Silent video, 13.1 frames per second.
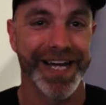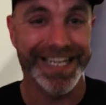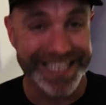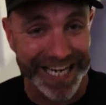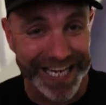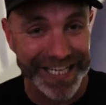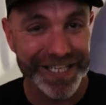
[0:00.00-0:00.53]

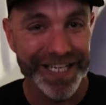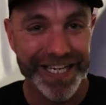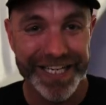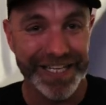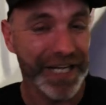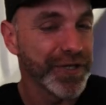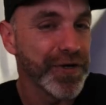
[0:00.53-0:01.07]
Again,
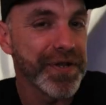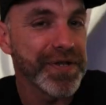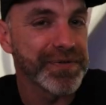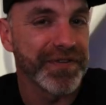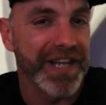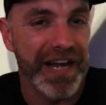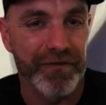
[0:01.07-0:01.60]
they can do this
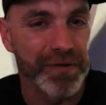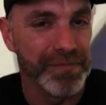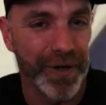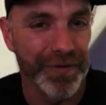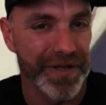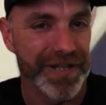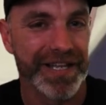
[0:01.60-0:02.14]
with every
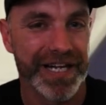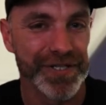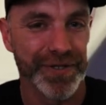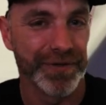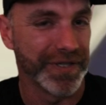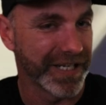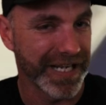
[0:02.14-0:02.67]
mold that they
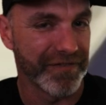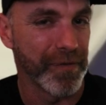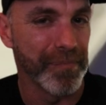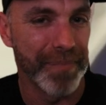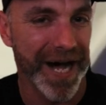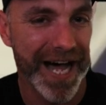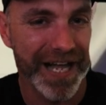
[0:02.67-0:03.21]
do, and you can have a
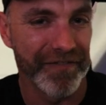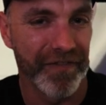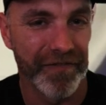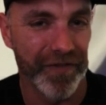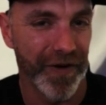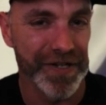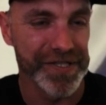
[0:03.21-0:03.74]
barn
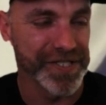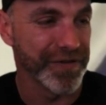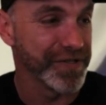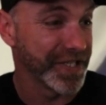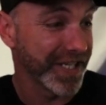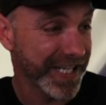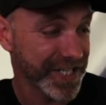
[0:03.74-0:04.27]
find
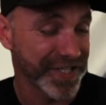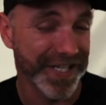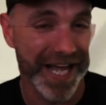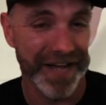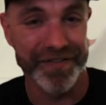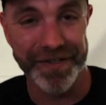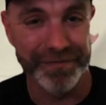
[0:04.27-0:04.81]
series, and you can actually
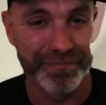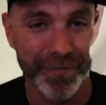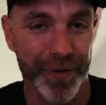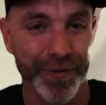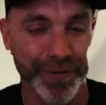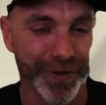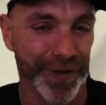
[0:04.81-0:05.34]
have it
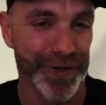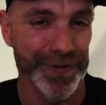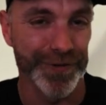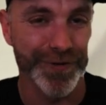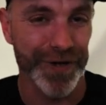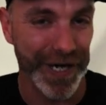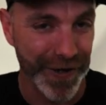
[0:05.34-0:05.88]
modeled on your
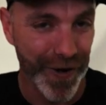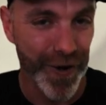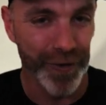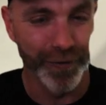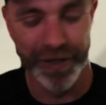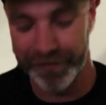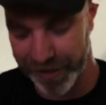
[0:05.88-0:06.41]
truck.
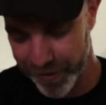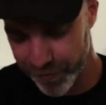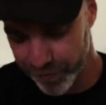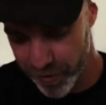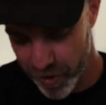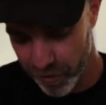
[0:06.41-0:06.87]
Really, really cool,